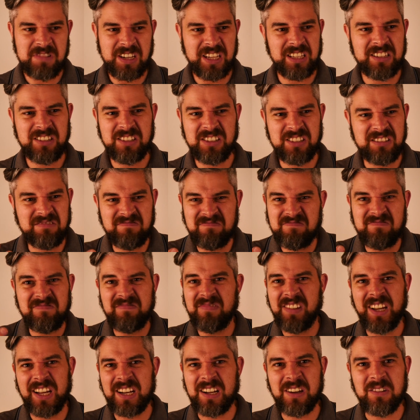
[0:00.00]
it's,
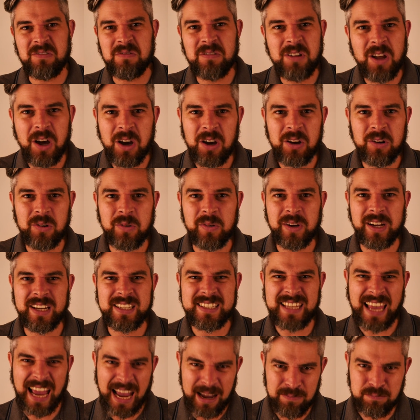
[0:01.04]
I don't know,
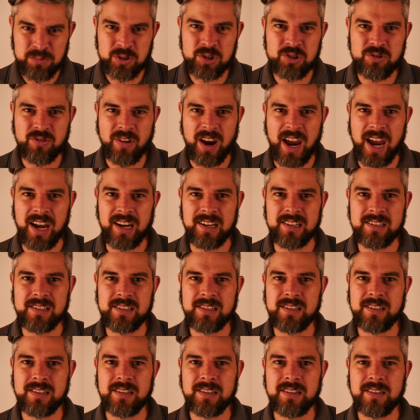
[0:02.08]
it's
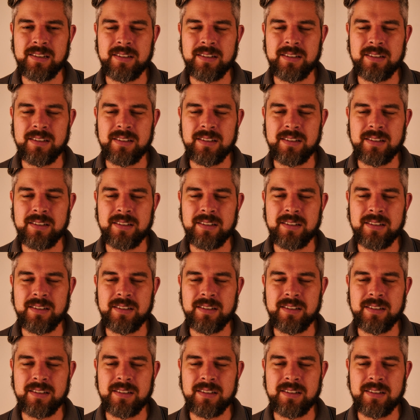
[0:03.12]
abstract.